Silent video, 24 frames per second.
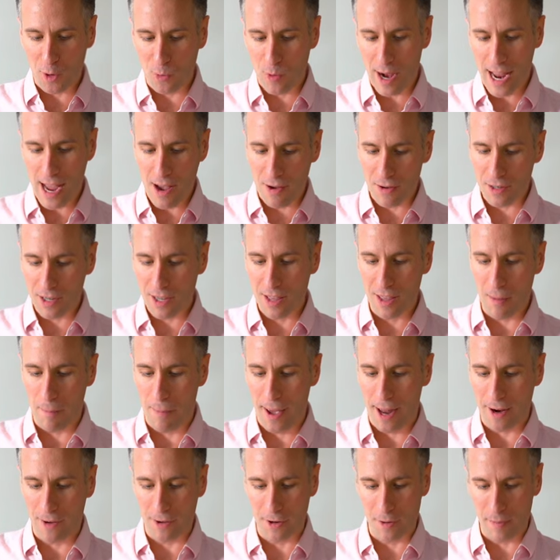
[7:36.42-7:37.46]
around, the
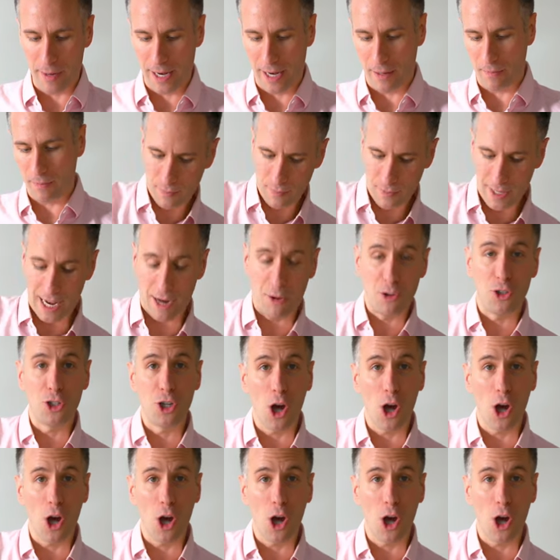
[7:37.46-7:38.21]
better it'll be. Now,